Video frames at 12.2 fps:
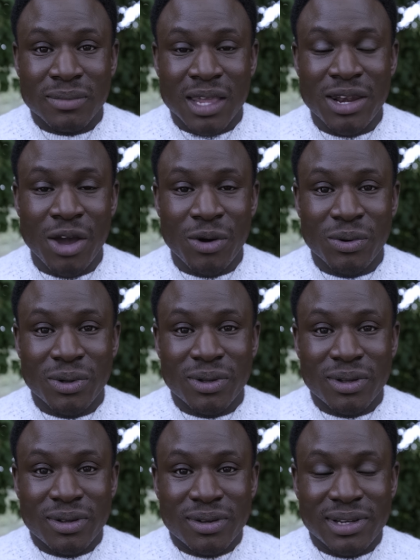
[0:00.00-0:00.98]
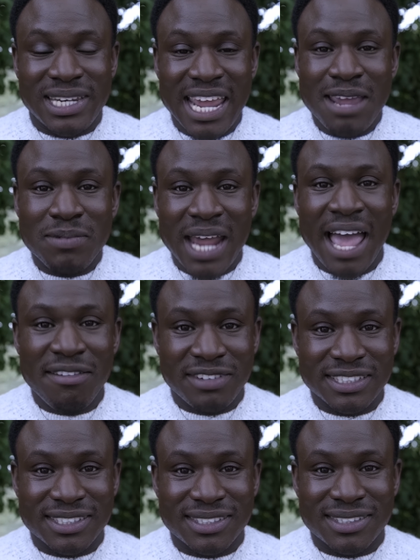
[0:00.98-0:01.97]
No, deep
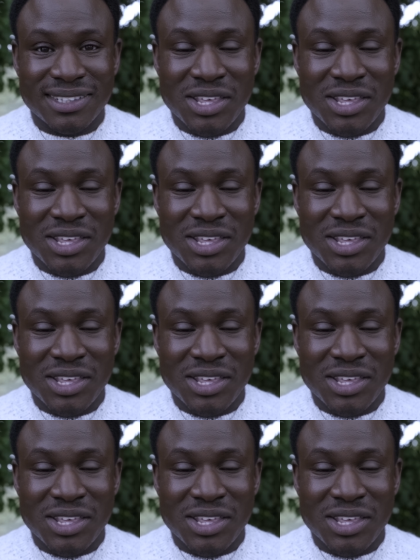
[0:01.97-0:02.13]
divers,